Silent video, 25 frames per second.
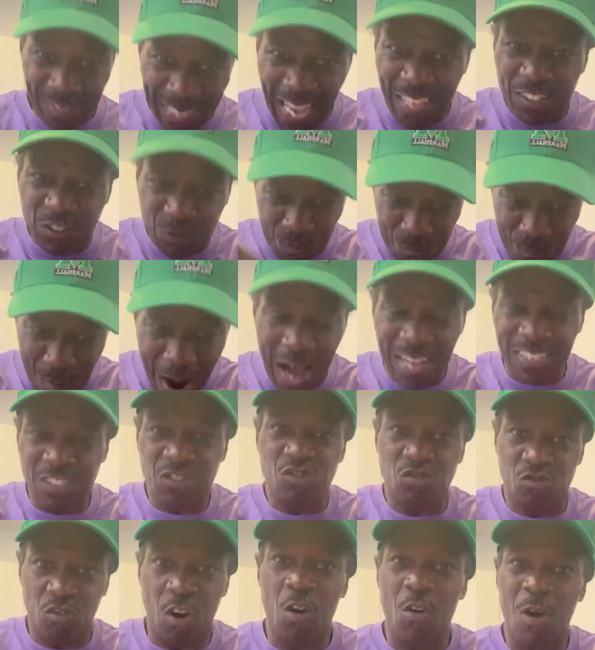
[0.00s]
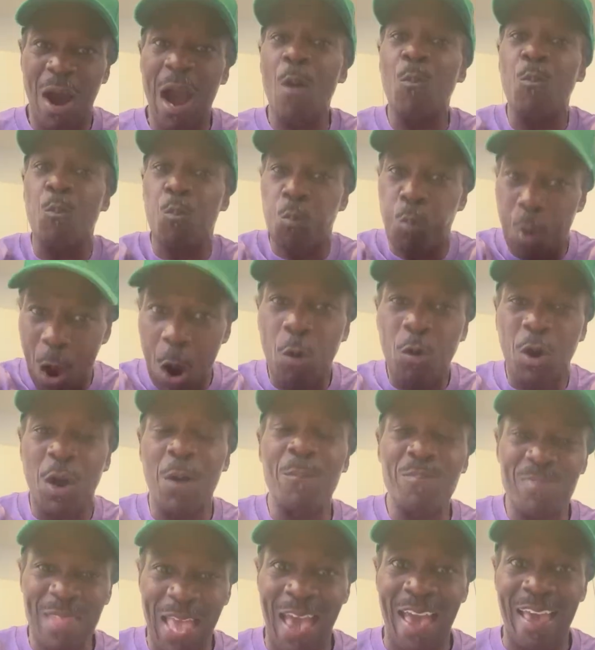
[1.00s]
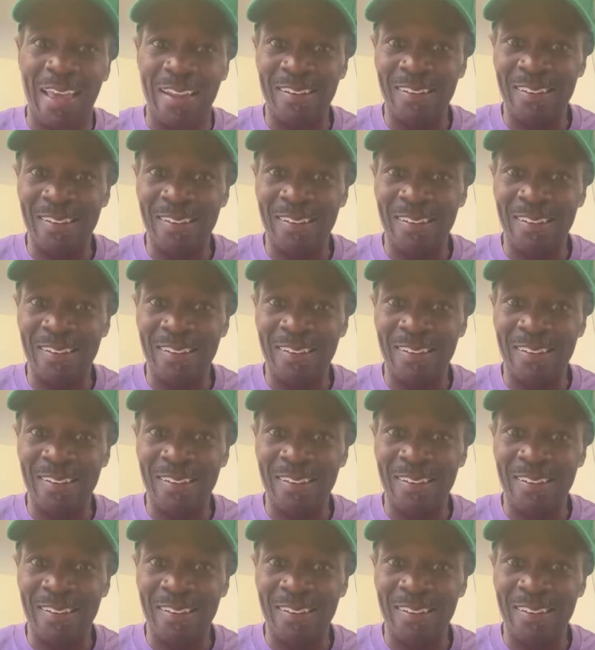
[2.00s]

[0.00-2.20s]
That's my struggle. I welcome that.